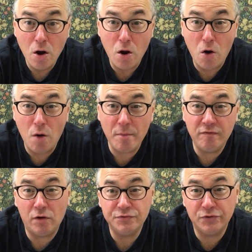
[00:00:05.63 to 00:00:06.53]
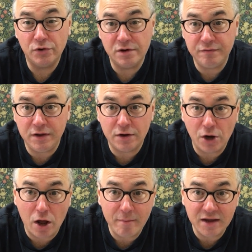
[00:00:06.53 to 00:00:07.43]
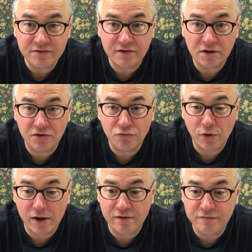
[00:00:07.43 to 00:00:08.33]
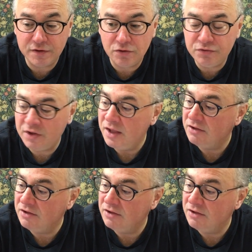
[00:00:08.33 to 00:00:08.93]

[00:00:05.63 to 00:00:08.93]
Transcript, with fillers: home of alternative economics and contrarian views.